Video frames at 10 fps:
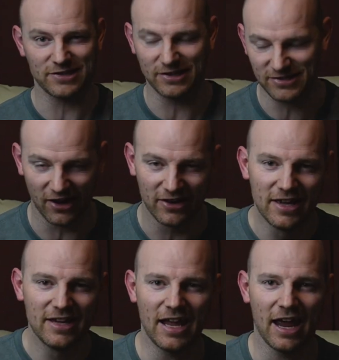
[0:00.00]
it. So
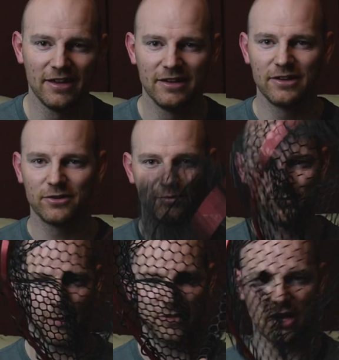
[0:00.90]
yeah,
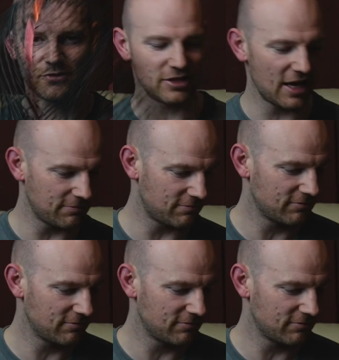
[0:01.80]
grab yourselves a net,